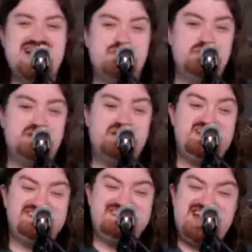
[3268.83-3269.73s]
I'm
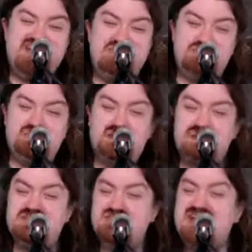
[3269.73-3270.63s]
running down the
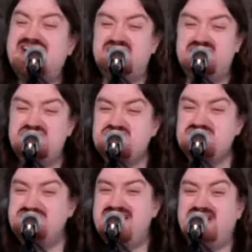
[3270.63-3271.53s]
road trying to
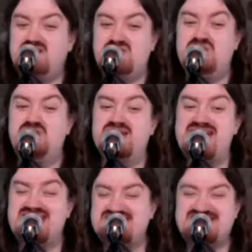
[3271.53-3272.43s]
loosen my load.
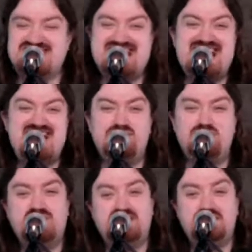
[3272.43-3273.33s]
I got
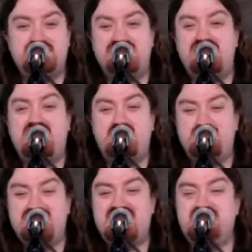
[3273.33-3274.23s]
7 women on
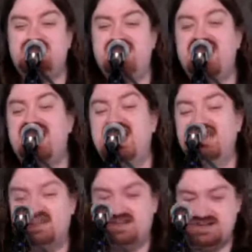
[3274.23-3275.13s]
my mind.
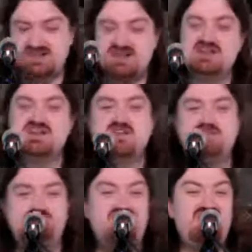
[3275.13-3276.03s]

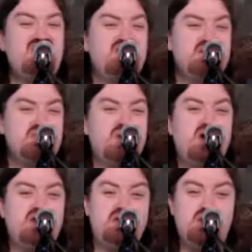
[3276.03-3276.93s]
4 that
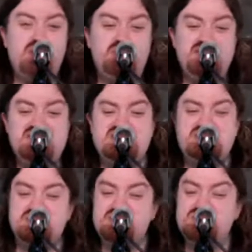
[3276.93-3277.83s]
wanna hold me,
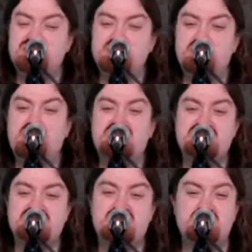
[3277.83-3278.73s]
2 that wanna
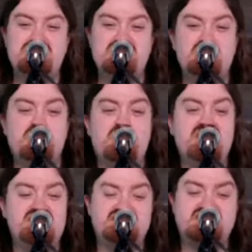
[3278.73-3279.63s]
stone me,
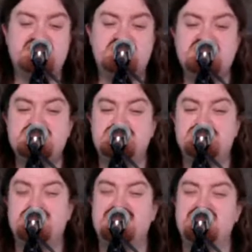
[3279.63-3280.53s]
1 said she's a
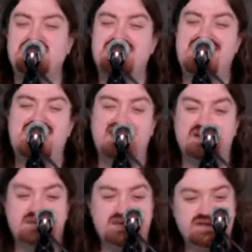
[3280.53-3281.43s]
friend of
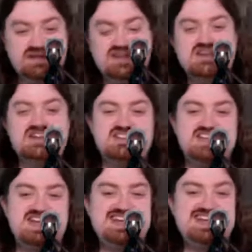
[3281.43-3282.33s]
mine.
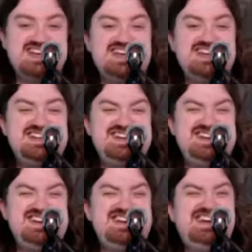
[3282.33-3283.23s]
Take it
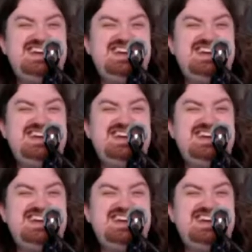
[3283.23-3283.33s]
easy,